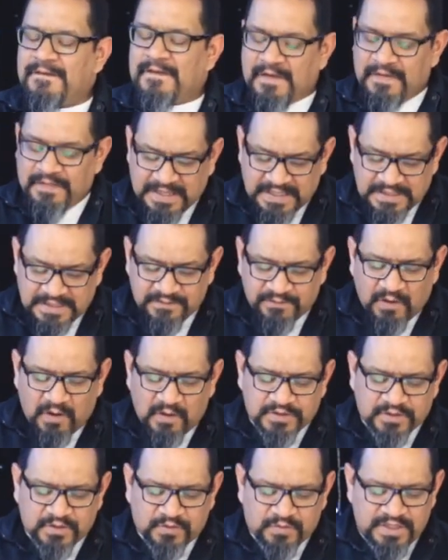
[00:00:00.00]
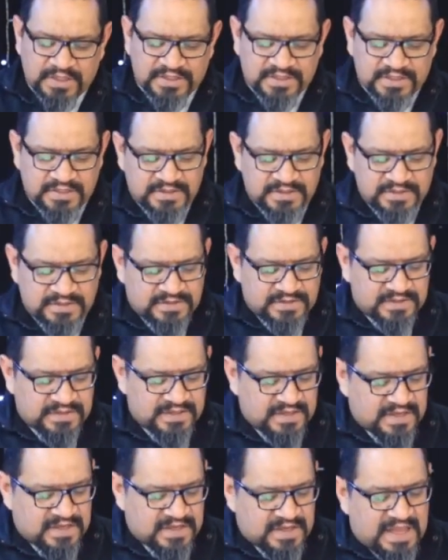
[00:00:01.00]
These false Christians
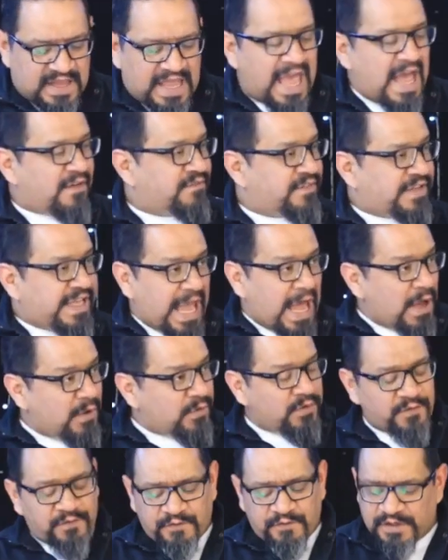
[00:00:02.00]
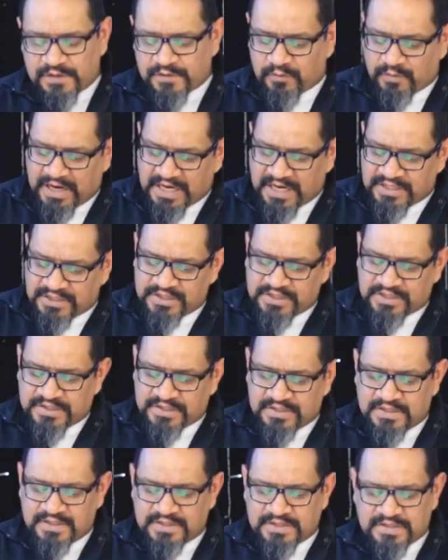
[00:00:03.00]
have counterfeit
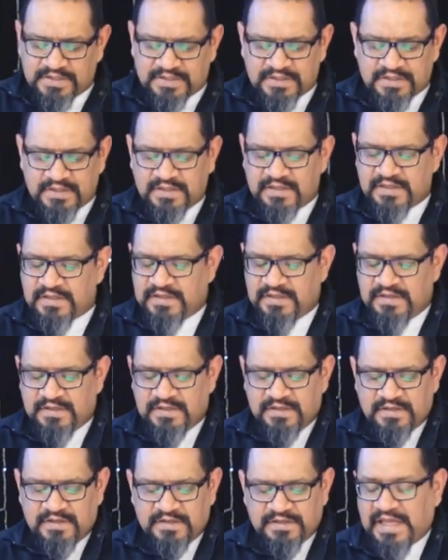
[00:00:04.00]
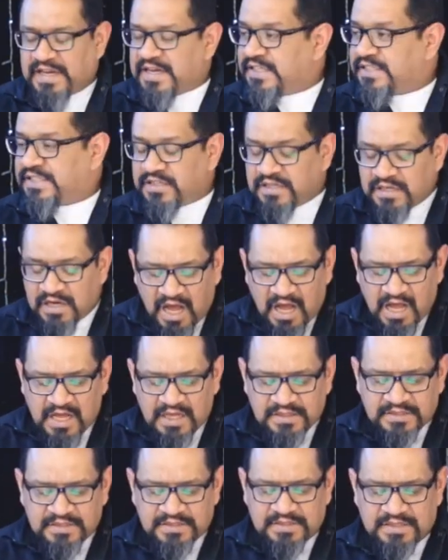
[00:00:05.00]
righteousness that is
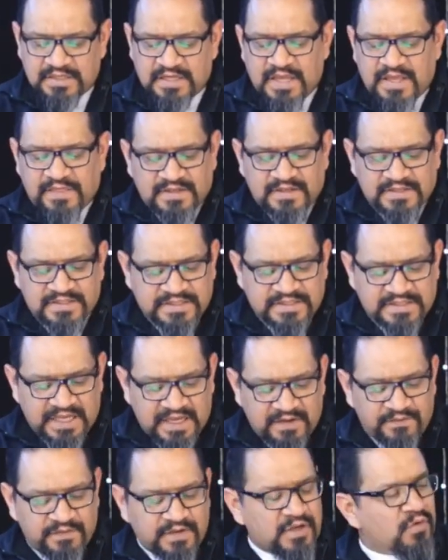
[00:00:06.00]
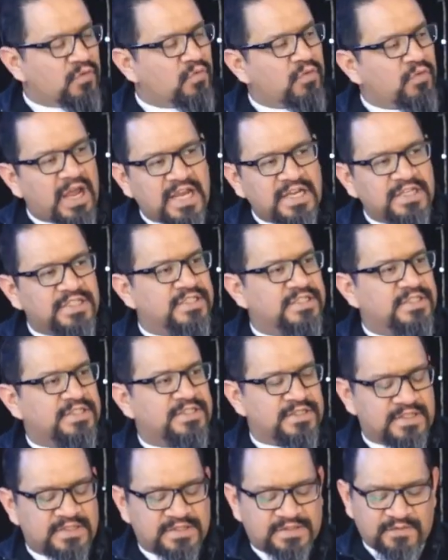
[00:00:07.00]
not the saving
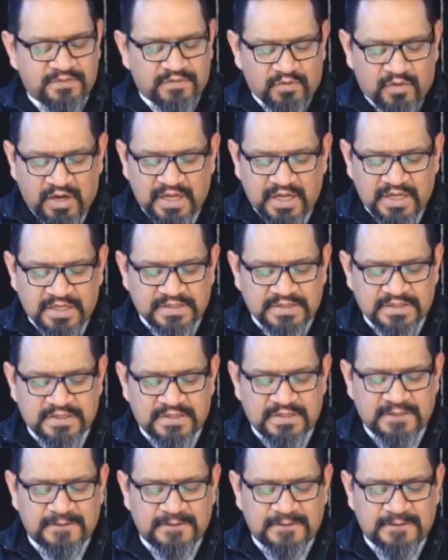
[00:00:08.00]
righteousness of Christ.